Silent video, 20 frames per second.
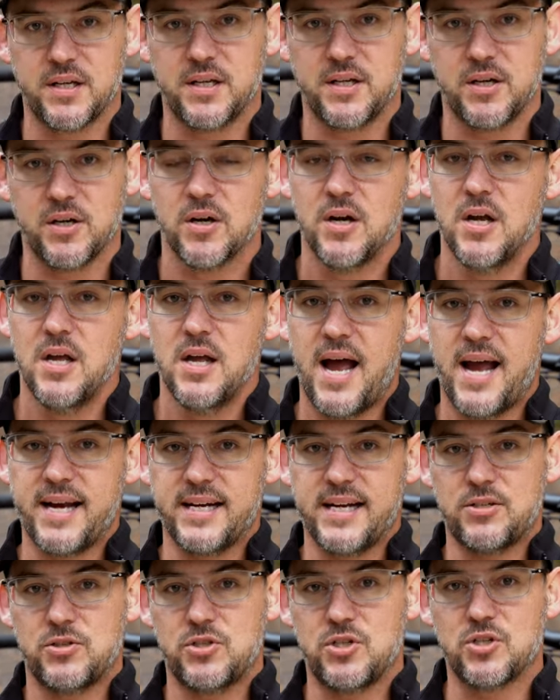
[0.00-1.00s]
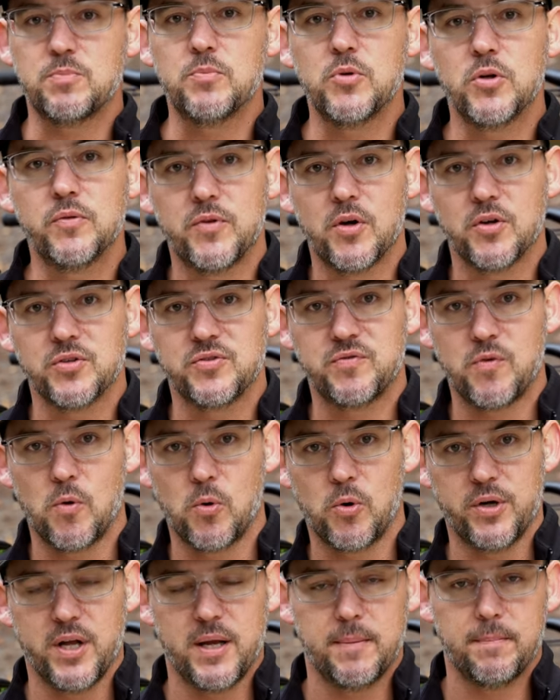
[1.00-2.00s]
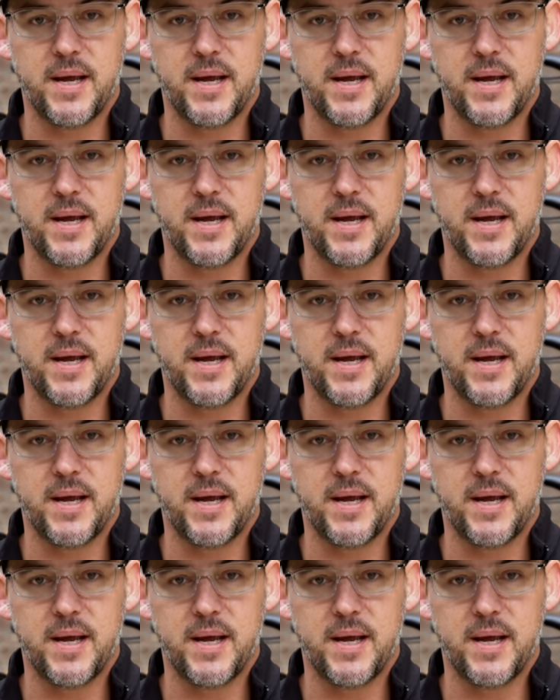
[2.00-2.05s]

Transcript: in here. I can actually just move those forward and